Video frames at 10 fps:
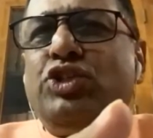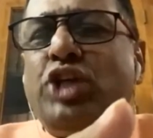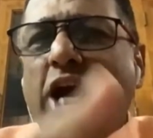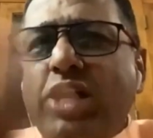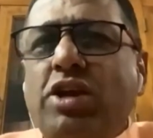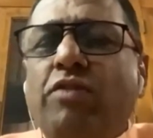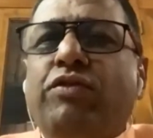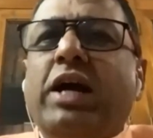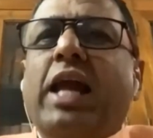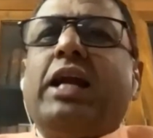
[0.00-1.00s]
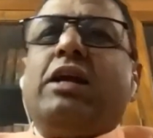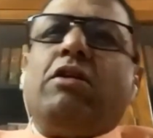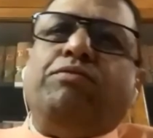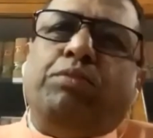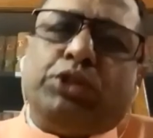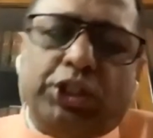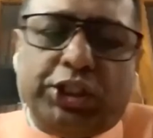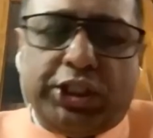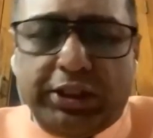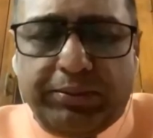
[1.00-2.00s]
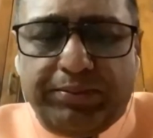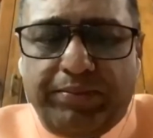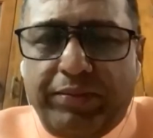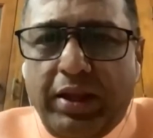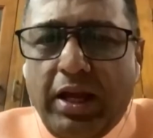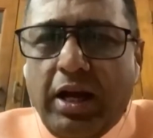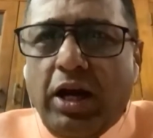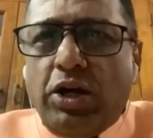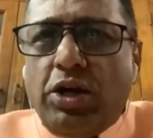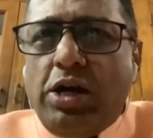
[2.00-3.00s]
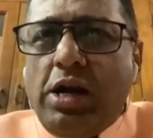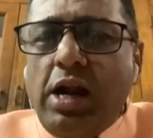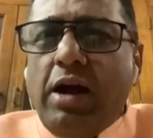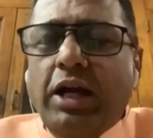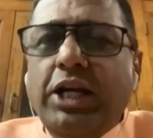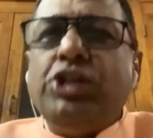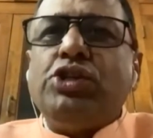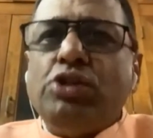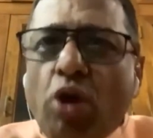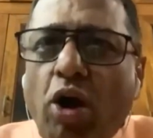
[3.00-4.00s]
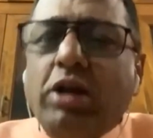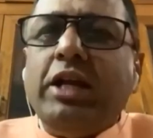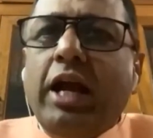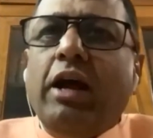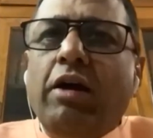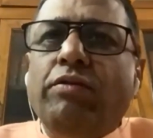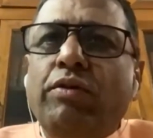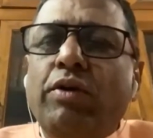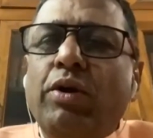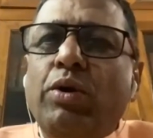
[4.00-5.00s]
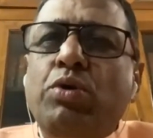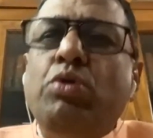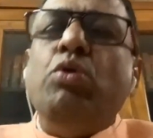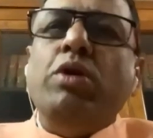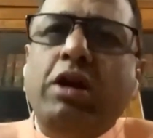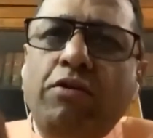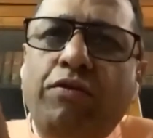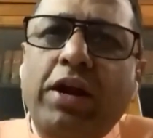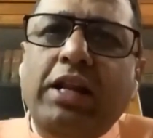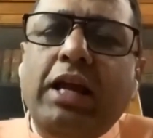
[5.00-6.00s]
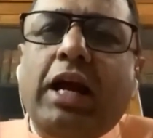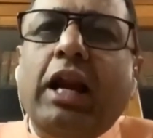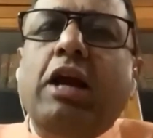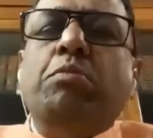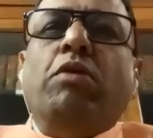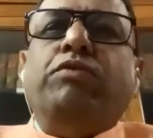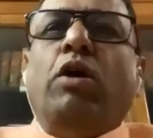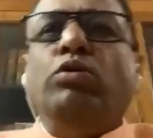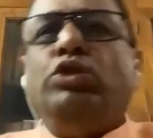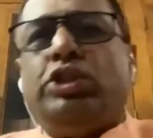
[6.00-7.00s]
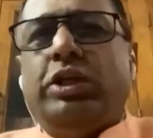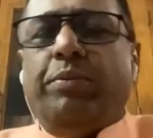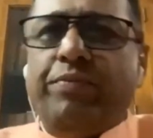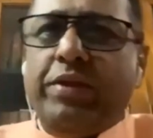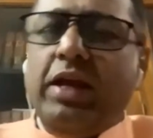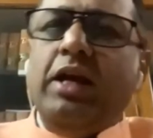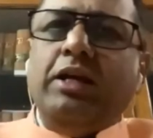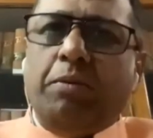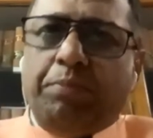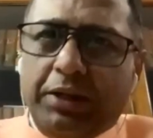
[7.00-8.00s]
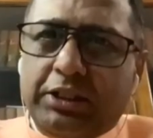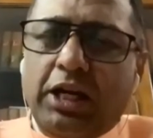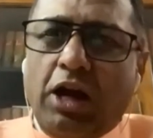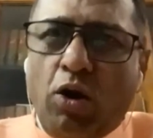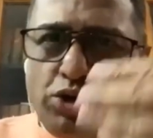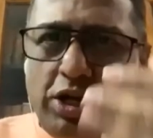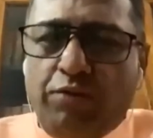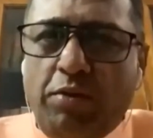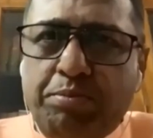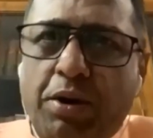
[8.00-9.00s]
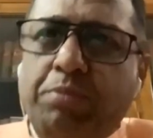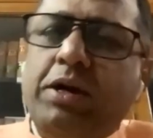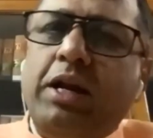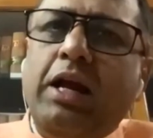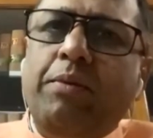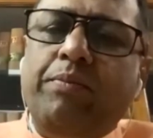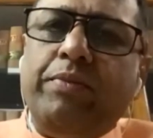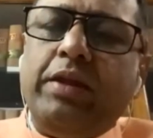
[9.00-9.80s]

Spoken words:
change of character of possession, is not enough to defeat the claim of ouster. A person ouster from property,